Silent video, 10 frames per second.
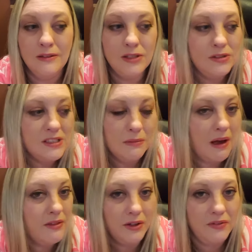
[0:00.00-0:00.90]
do some
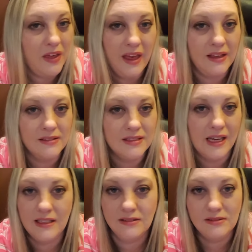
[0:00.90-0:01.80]
other things
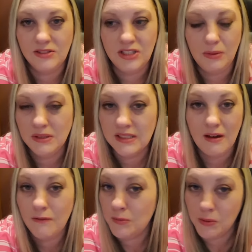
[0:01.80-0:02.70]
that she wasn't
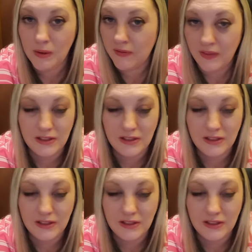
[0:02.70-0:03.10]
comfortable with,